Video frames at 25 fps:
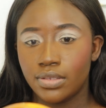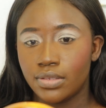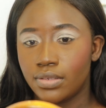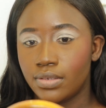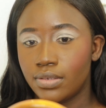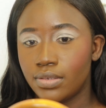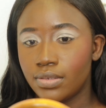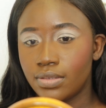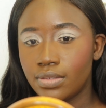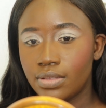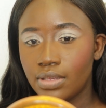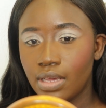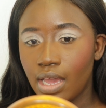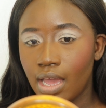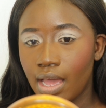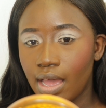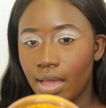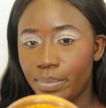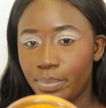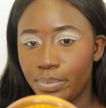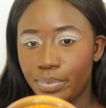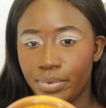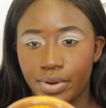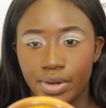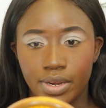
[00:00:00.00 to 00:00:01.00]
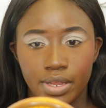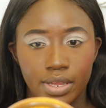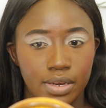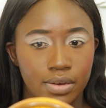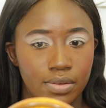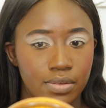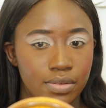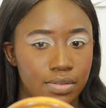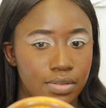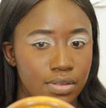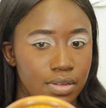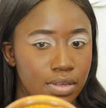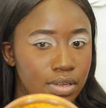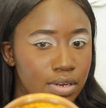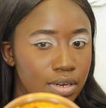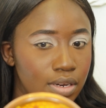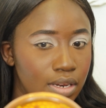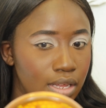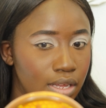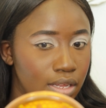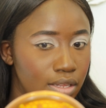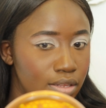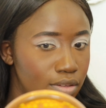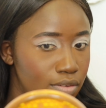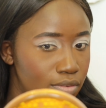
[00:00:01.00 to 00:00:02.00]
You see how pretty it is
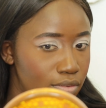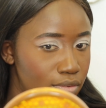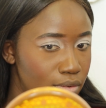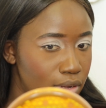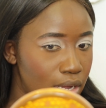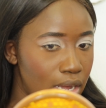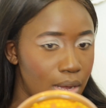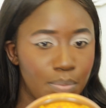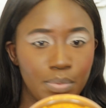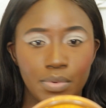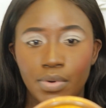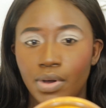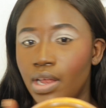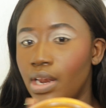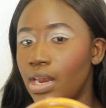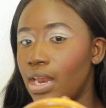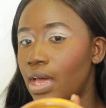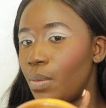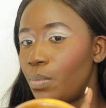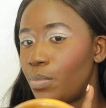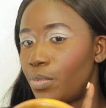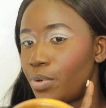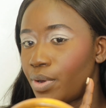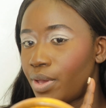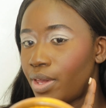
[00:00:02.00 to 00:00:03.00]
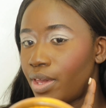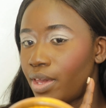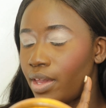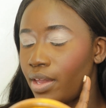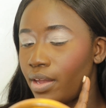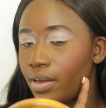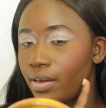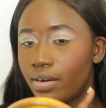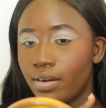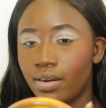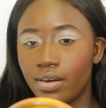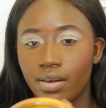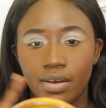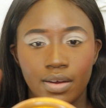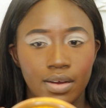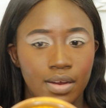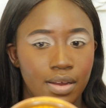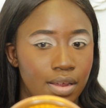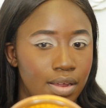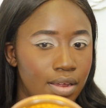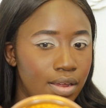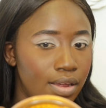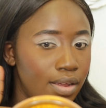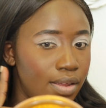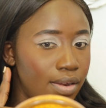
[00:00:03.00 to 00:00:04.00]
like this? So I put a lot more here
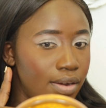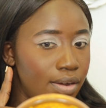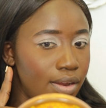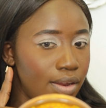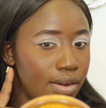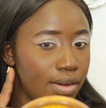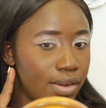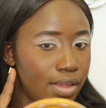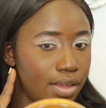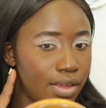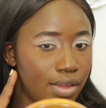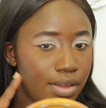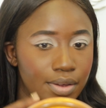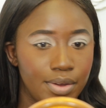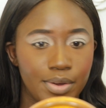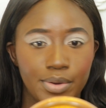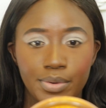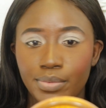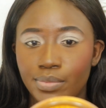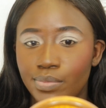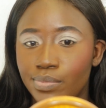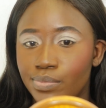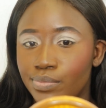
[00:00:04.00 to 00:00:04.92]
than here.